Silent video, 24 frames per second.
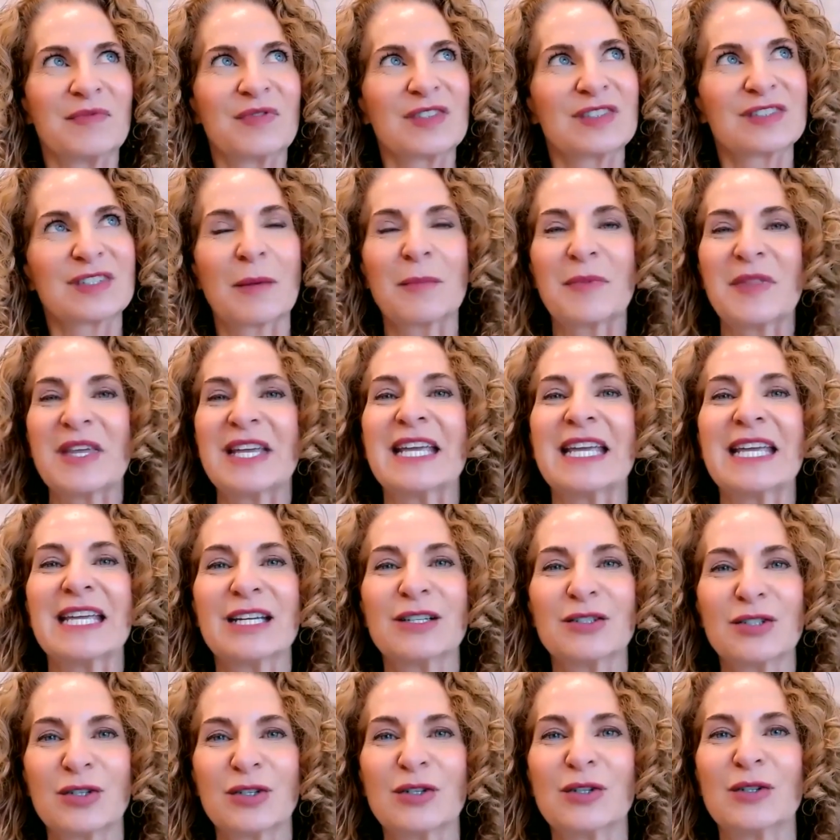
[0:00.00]
something
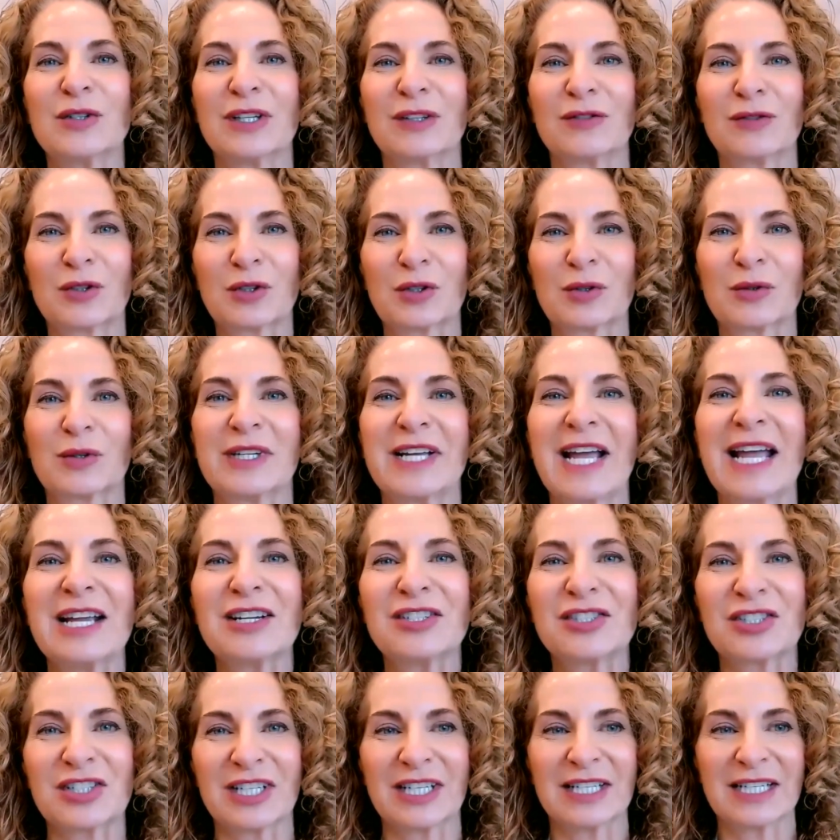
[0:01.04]
into this
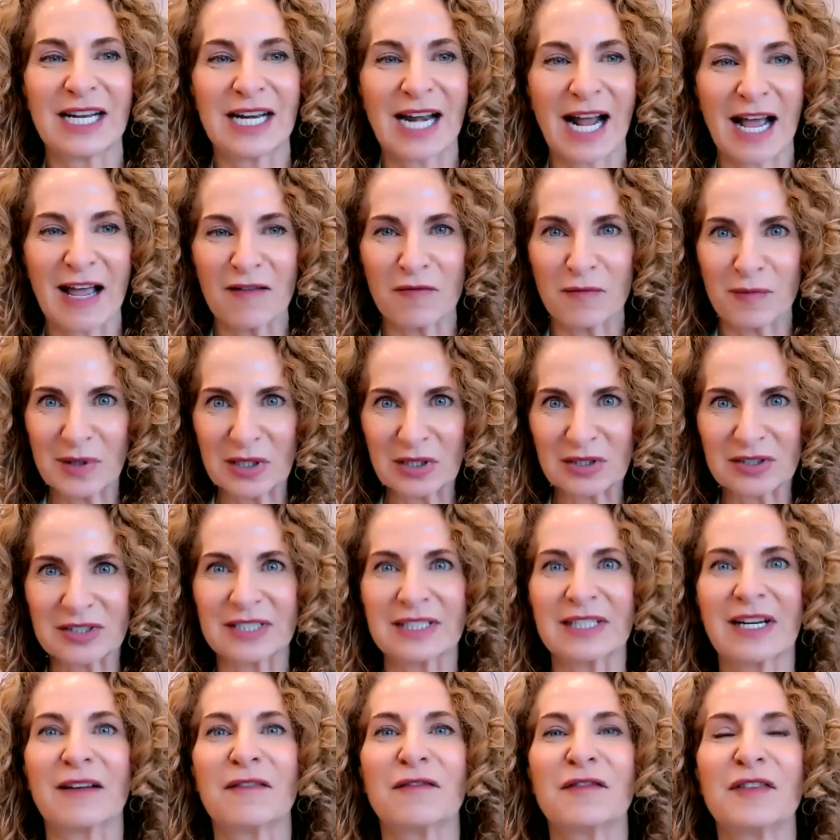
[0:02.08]
creation and I have built
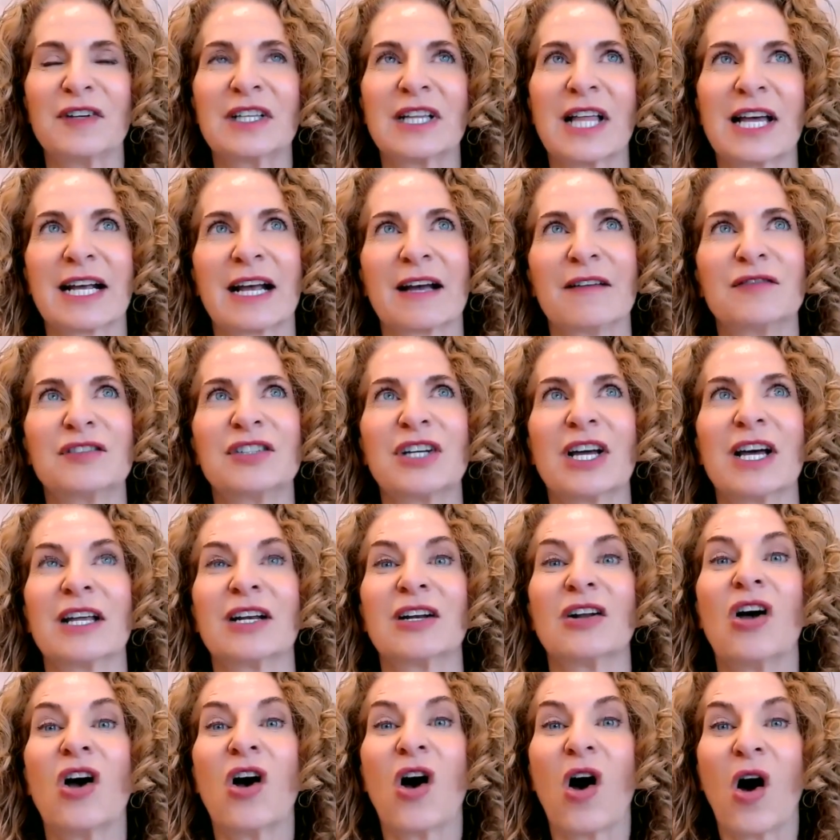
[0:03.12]
it and I feel like I've
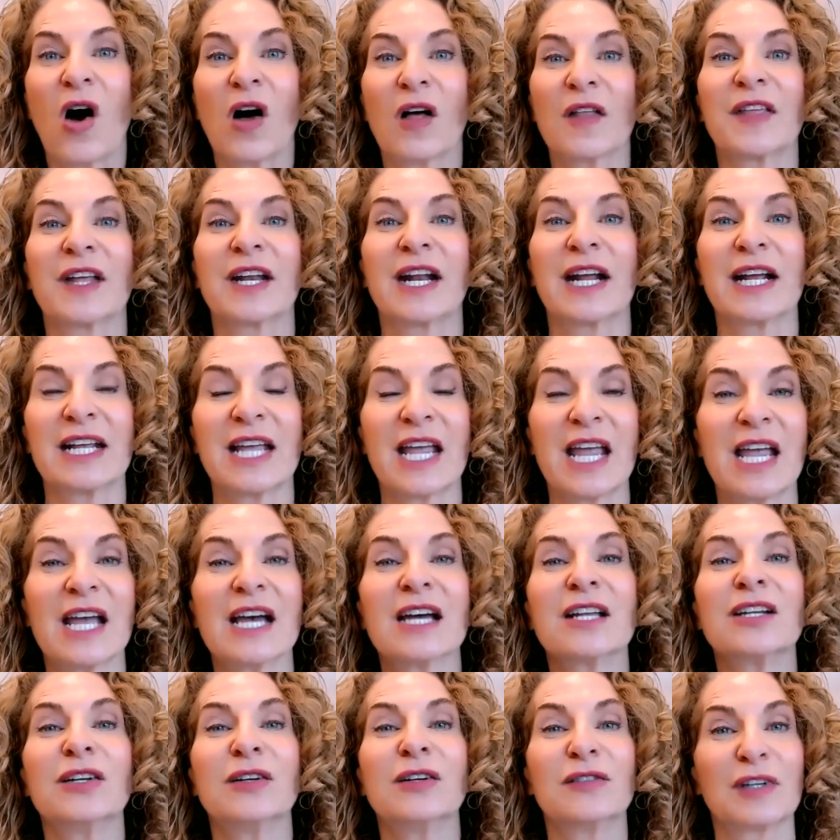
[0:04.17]
done all that I
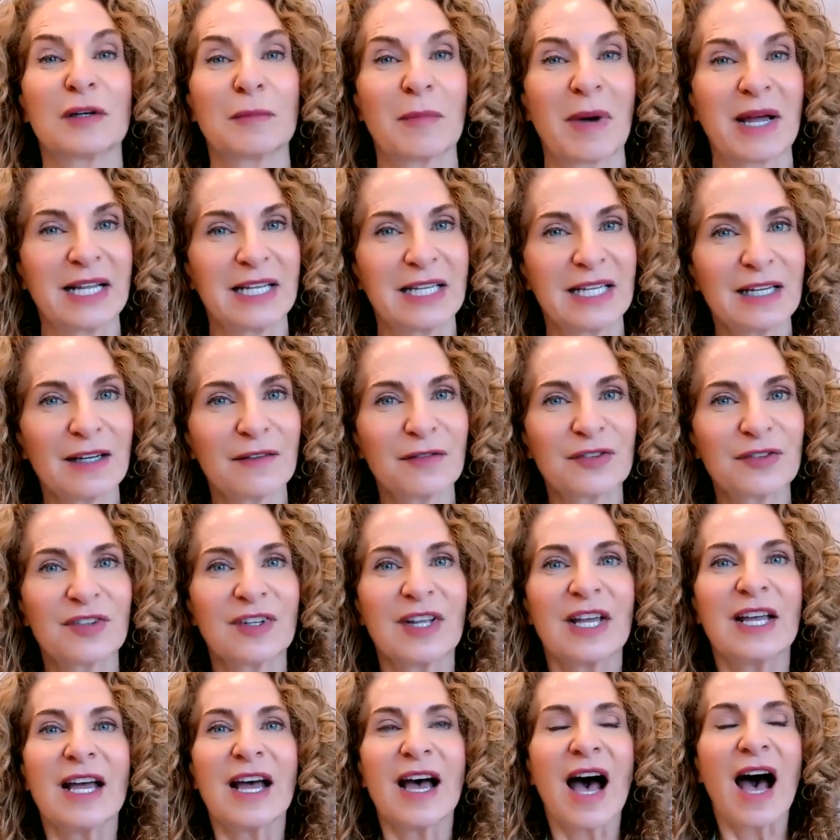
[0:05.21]
can using my gifts,
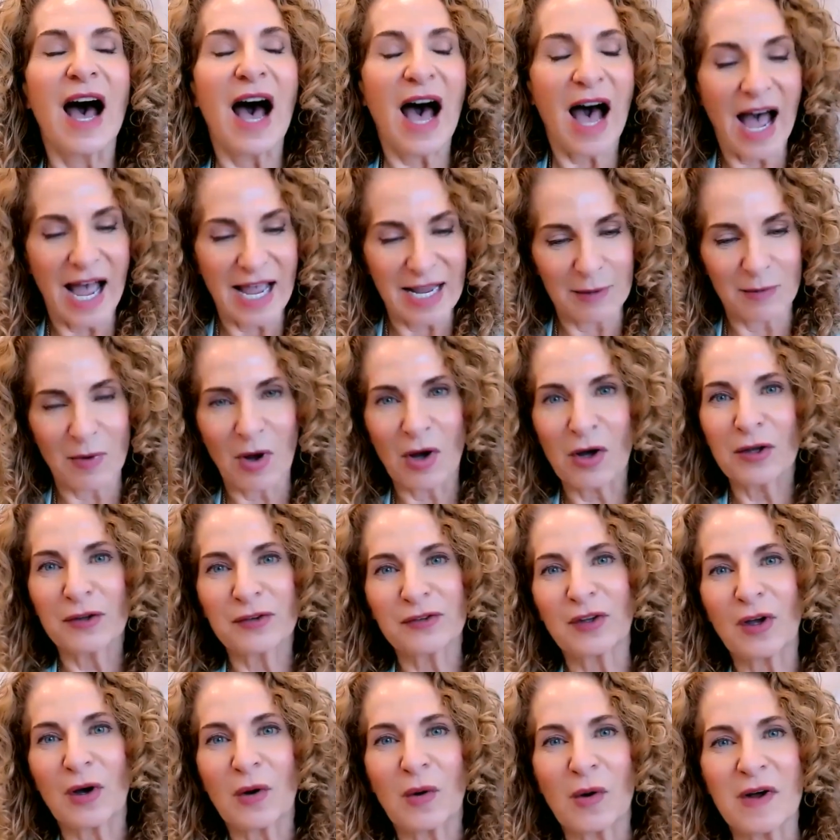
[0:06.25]
I am
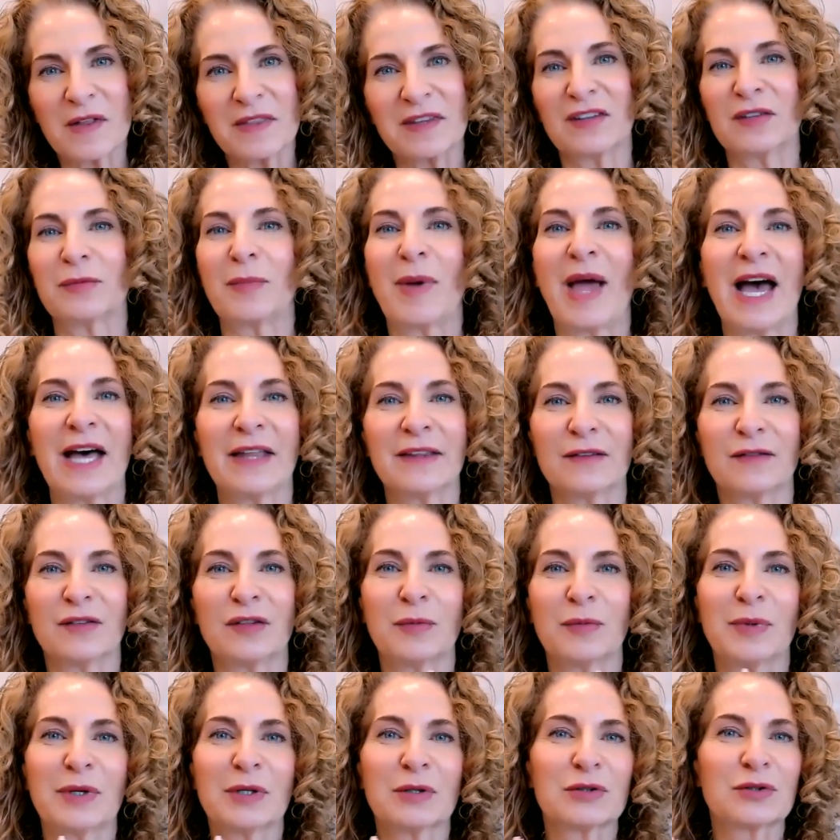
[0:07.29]
also on this path of
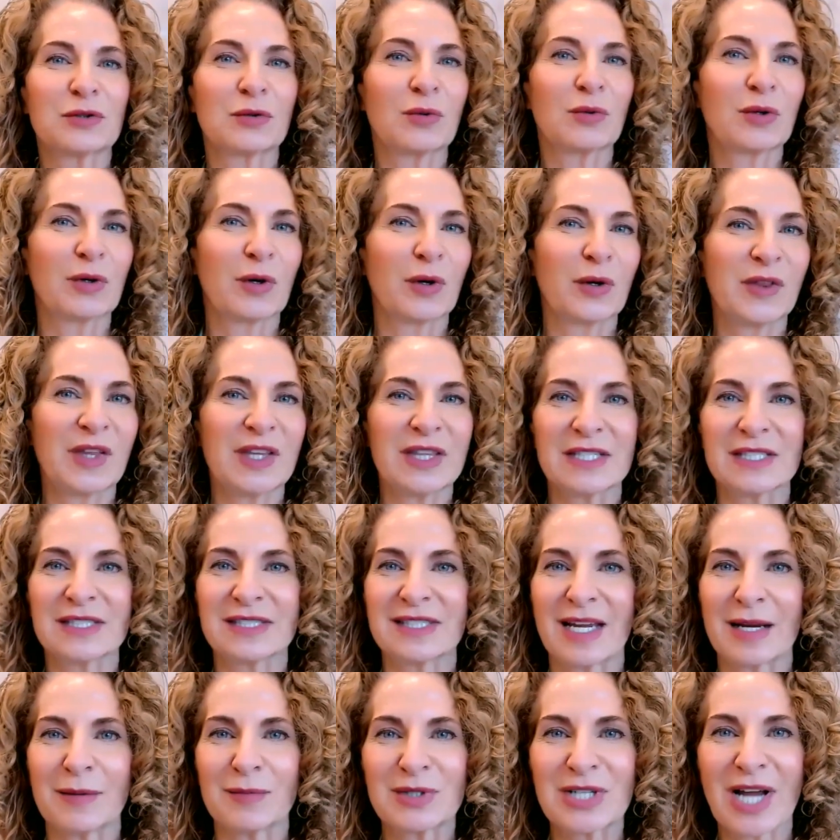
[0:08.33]
spiritual growth at the
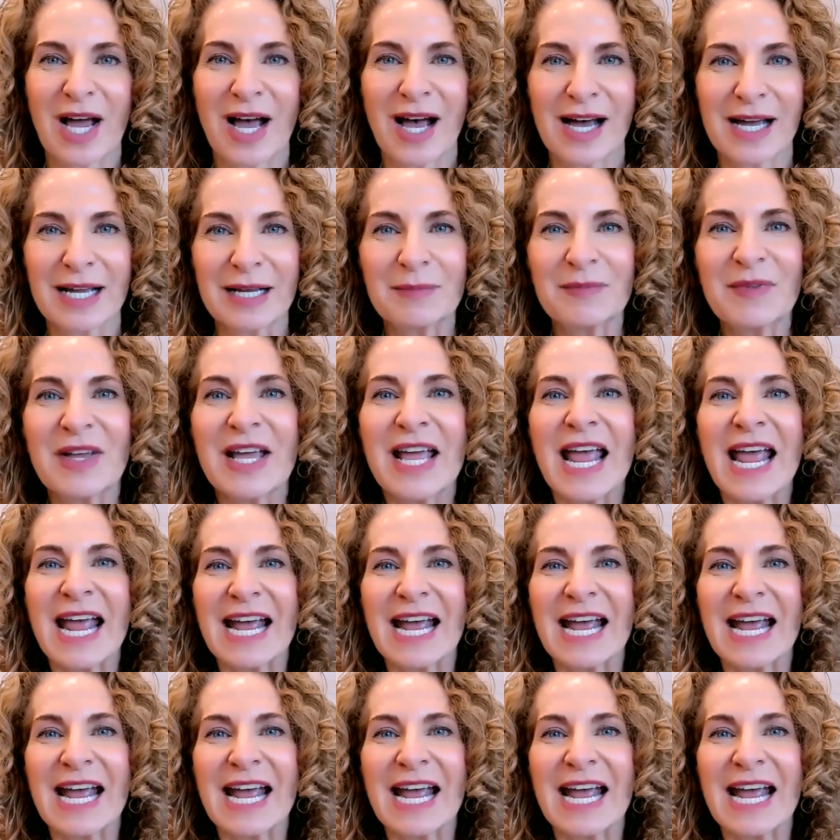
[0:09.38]
same time.